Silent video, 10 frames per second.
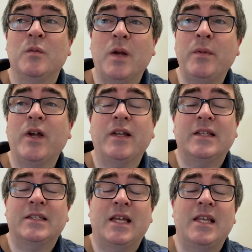Wiping out
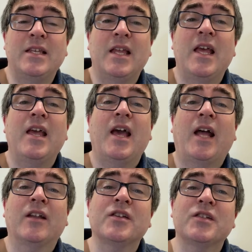the sin
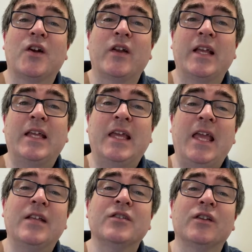and us starting
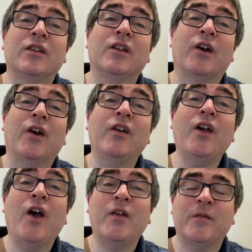again to learn
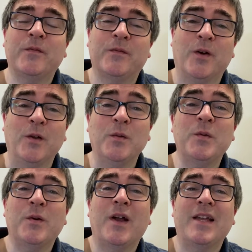how to follow
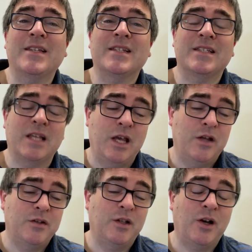Christ,
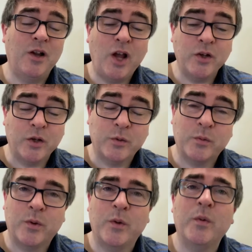to learn how to
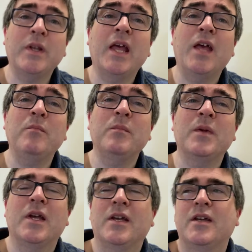grow in him,
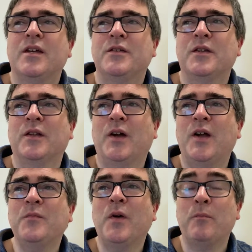to
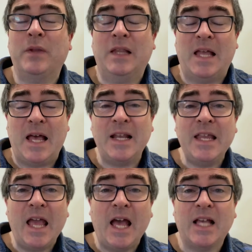learn what plan he
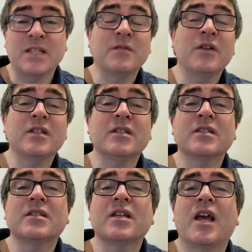has for
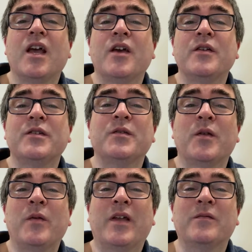us so
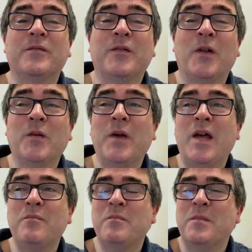that we can follow
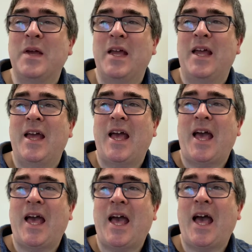him
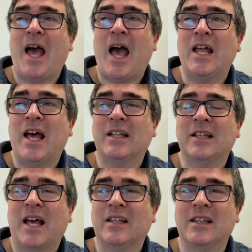
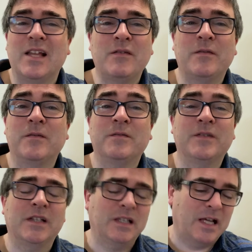and live a
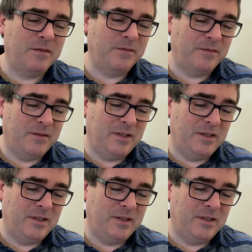fulfilled life.